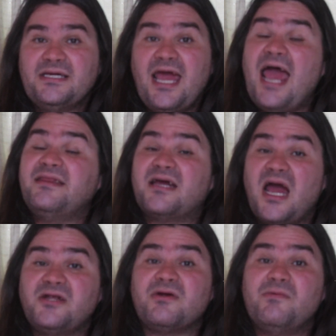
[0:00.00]
And the
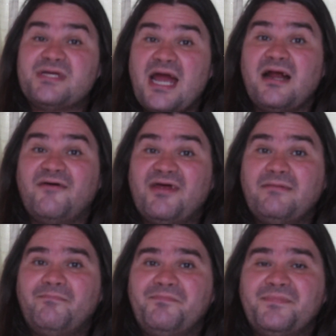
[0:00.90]
country was tired of it.
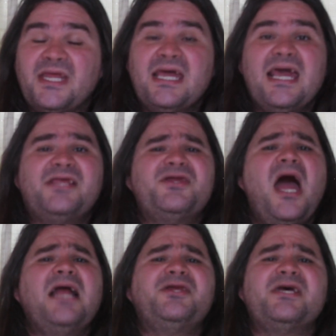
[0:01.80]
It's
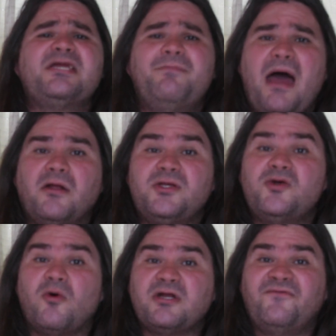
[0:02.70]
not just about
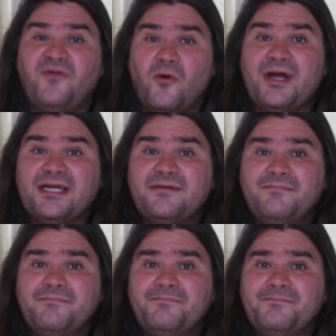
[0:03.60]
George Floyd.
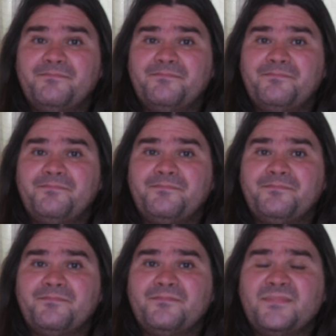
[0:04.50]

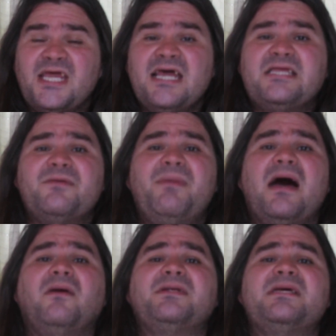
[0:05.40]
It's
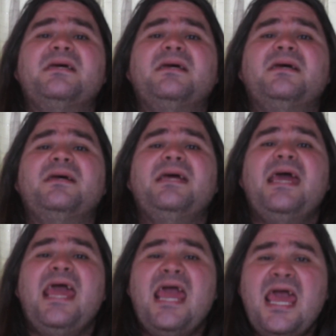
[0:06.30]
about
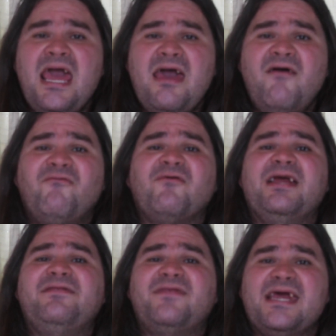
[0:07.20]

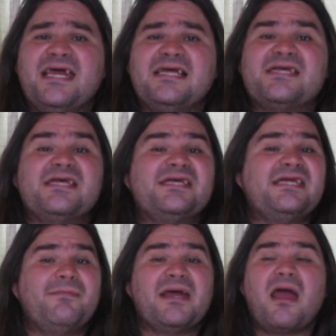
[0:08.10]
everything
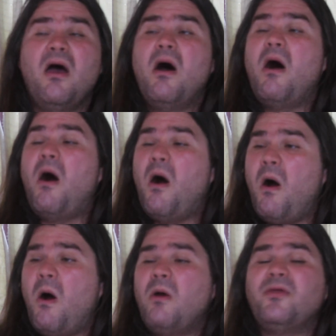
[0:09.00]
systemic,
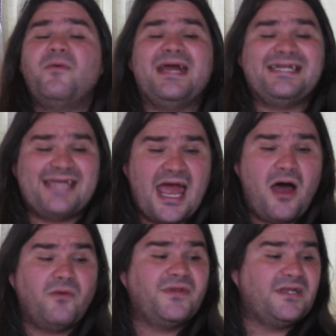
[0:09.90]
all the way
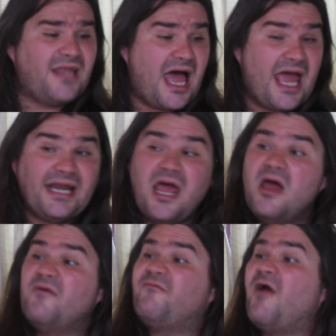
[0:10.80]
down the line,
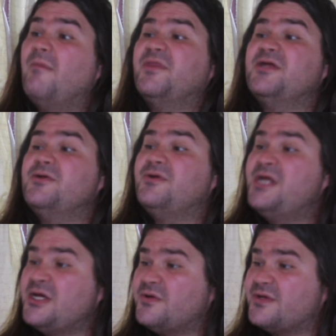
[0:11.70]
from the judicial